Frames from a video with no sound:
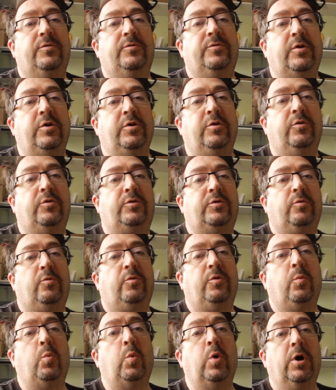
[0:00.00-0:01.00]
that you
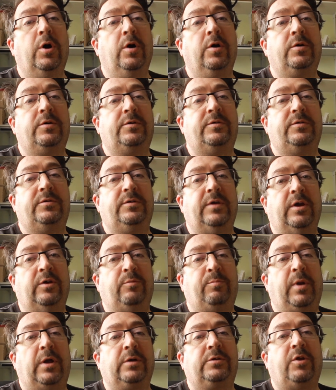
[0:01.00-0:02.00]
saw that works is
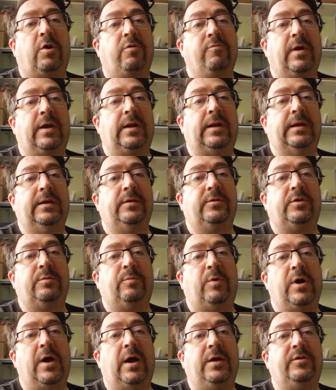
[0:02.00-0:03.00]
plugged directly into
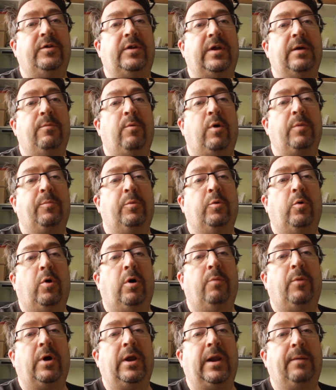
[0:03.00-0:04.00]
my HDMI port
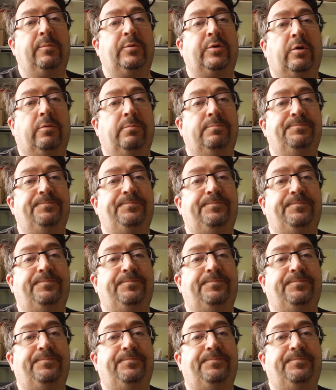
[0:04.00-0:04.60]
on my laptop.